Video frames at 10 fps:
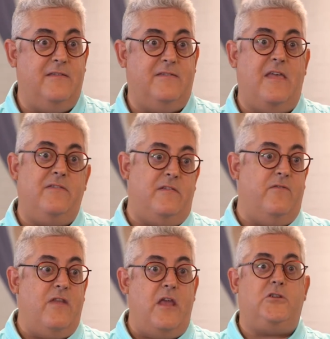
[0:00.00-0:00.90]

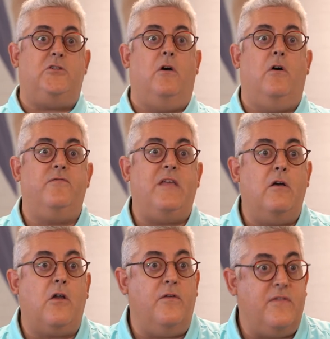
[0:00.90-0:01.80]
sensitive nature of
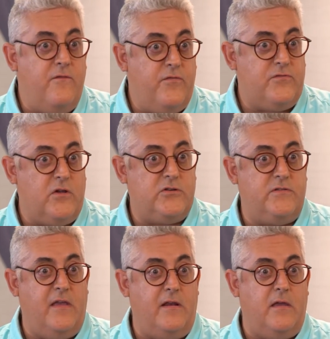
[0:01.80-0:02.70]
telco's infrastructure
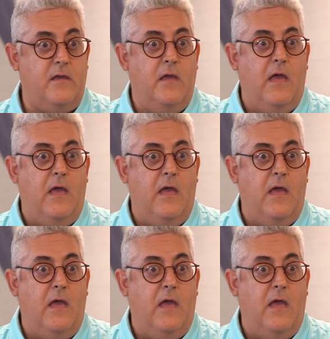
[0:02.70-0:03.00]
data,